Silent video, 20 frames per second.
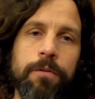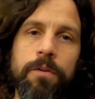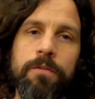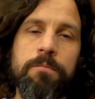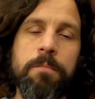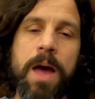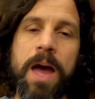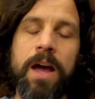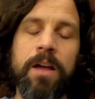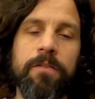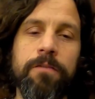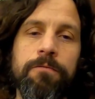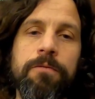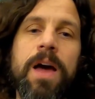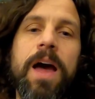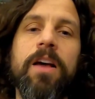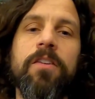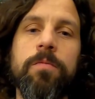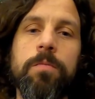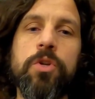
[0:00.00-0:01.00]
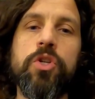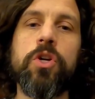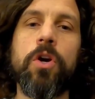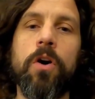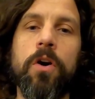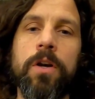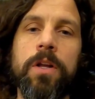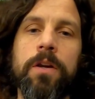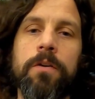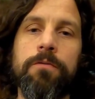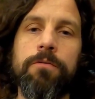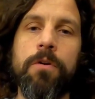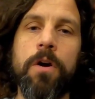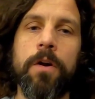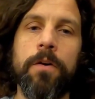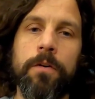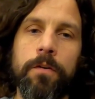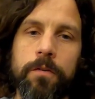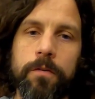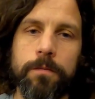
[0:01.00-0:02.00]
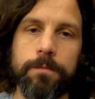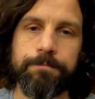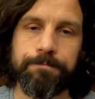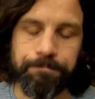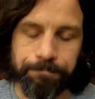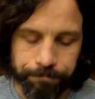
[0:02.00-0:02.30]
the vast majority of runners.